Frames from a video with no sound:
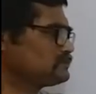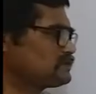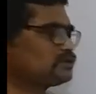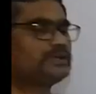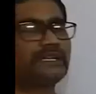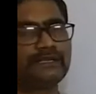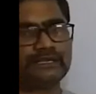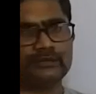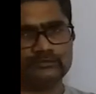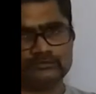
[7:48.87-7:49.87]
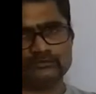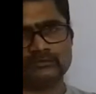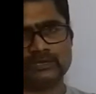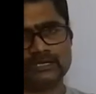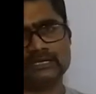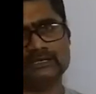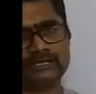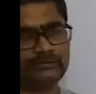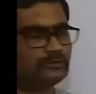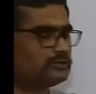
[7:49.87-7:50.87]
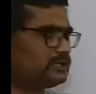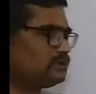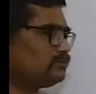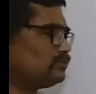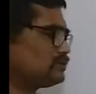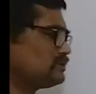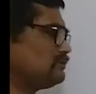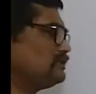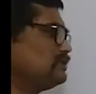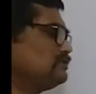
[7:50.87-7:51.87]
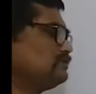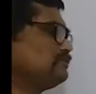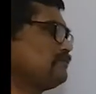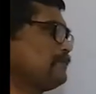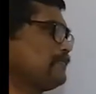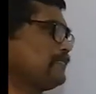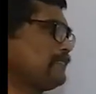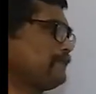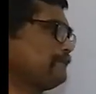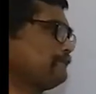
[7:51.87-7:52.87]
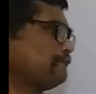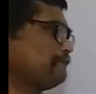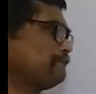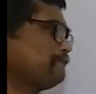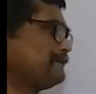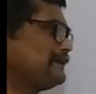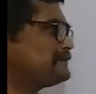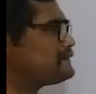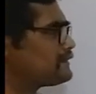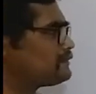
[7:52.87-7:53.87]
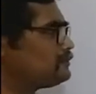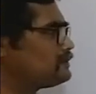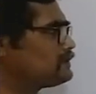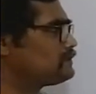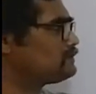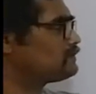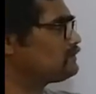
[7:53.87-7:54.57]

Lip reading: So take time, little time you take, pause the video and check whether you are